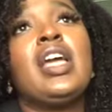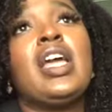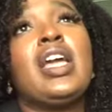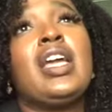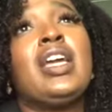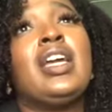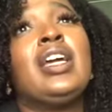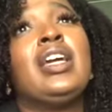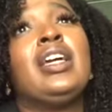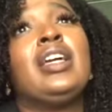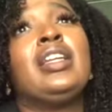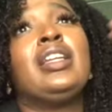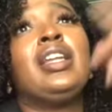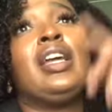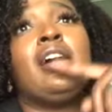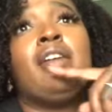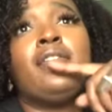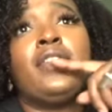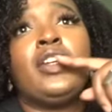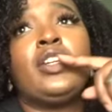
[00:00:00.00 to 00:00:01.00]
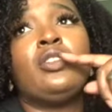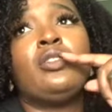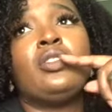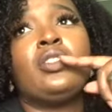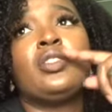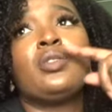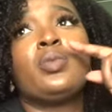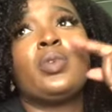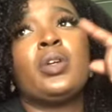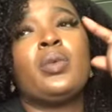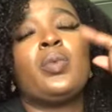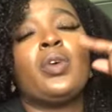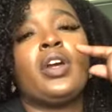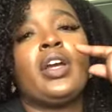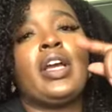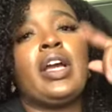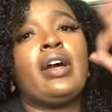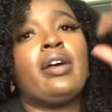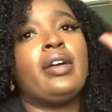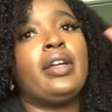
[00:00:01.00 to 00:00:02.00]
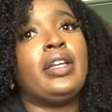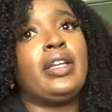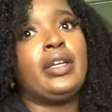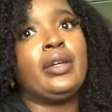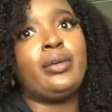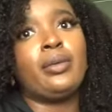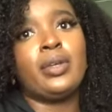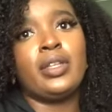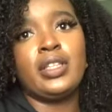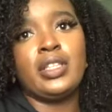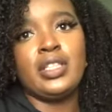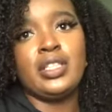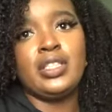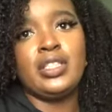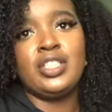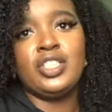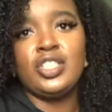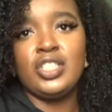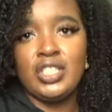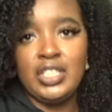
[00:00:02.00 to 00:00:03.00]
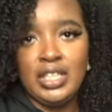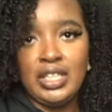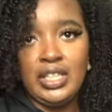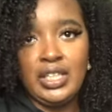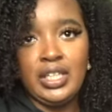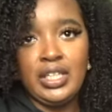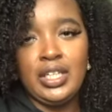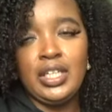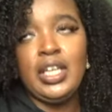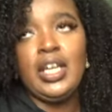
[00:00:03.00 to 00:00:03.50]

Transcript: And now I'm finna do this quick workout and then go get these chilling.